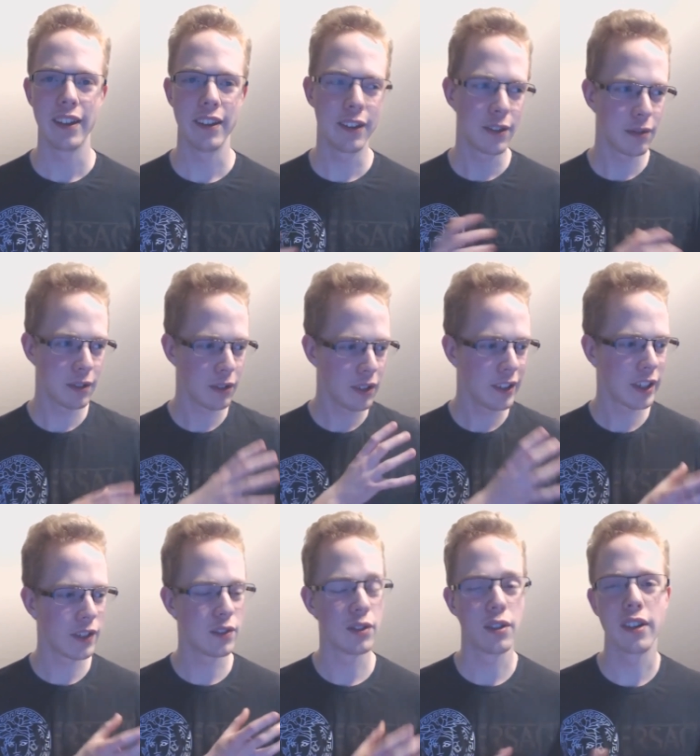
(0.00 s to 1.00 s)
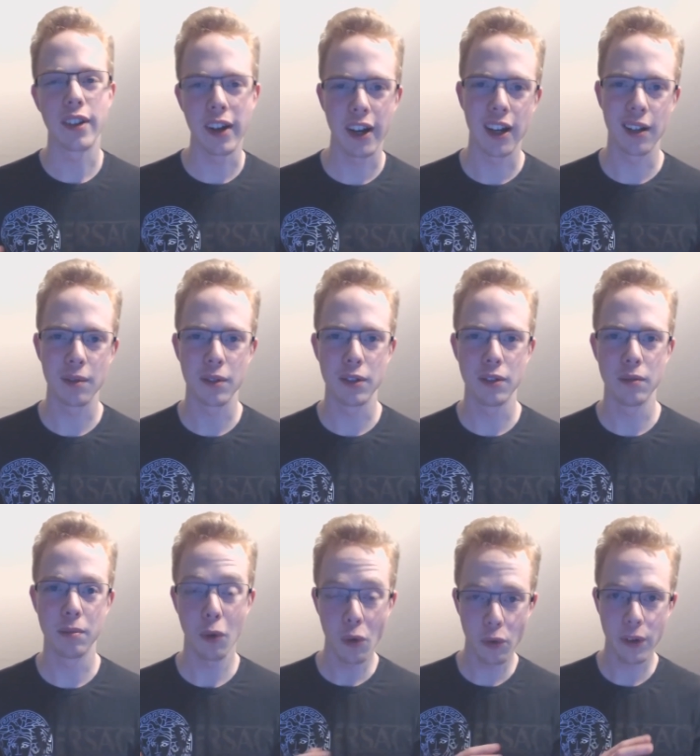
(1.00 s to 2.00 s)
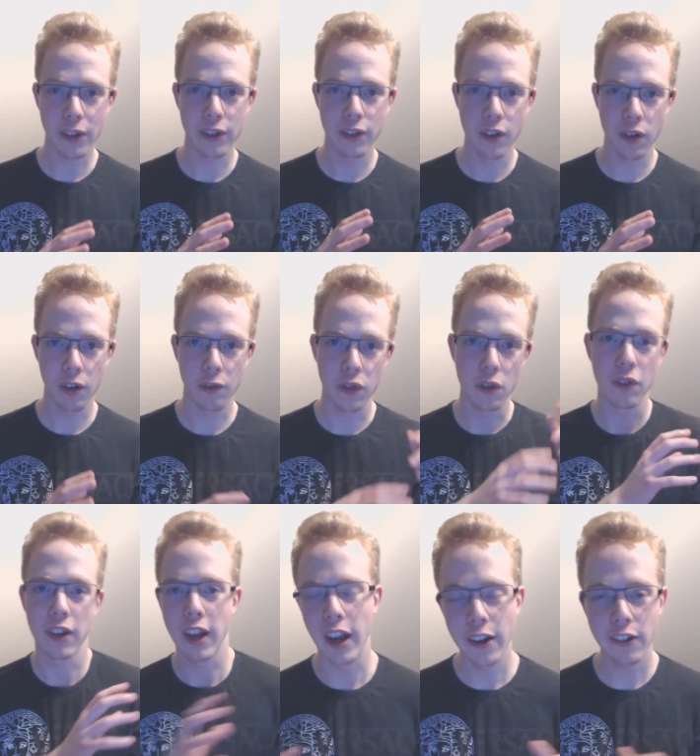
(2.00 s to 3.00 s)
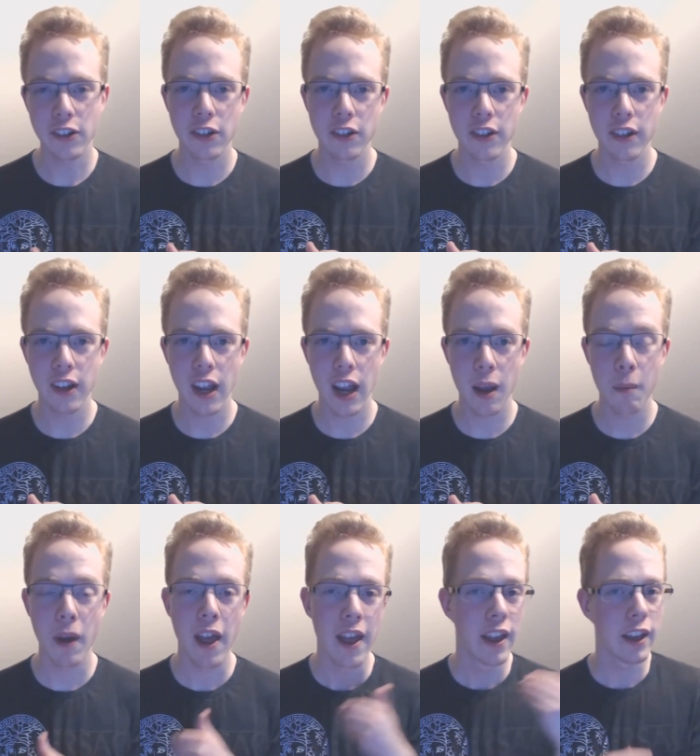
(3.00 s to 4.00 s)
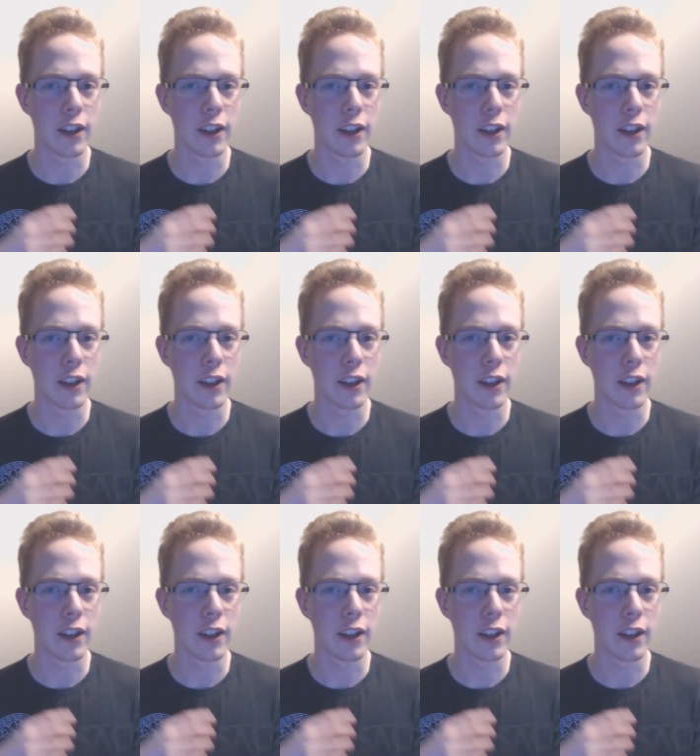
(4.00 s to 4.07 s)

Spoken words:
This really gives you the time to both get to know a few of the characters in the game,